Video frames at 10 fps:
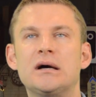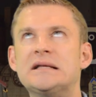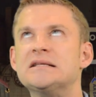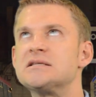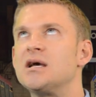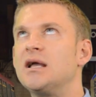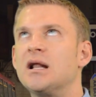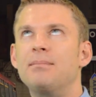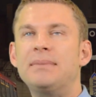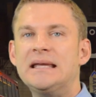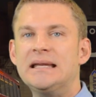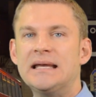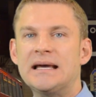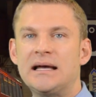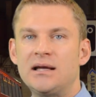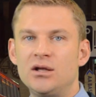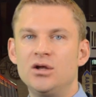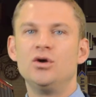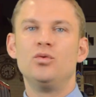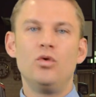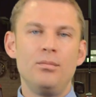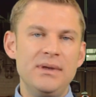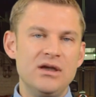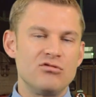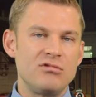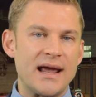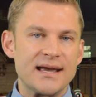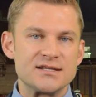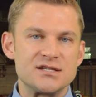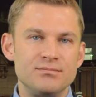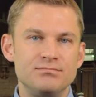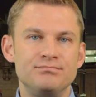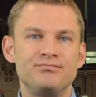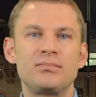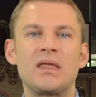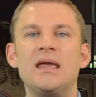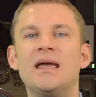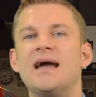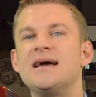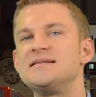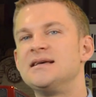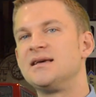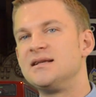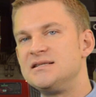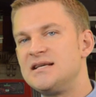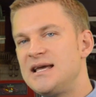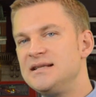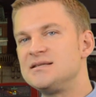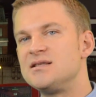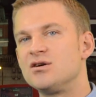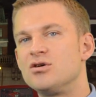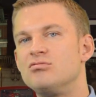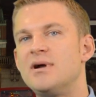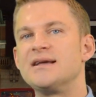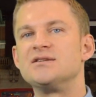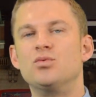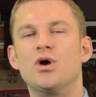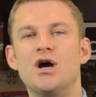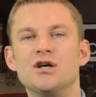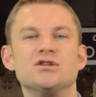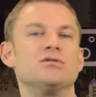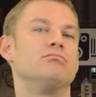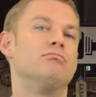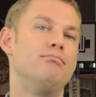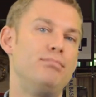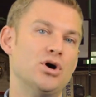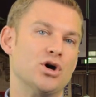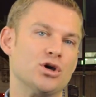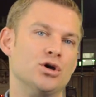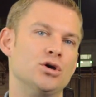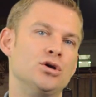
encyclopedia, would be correct, as it contains the correct word book.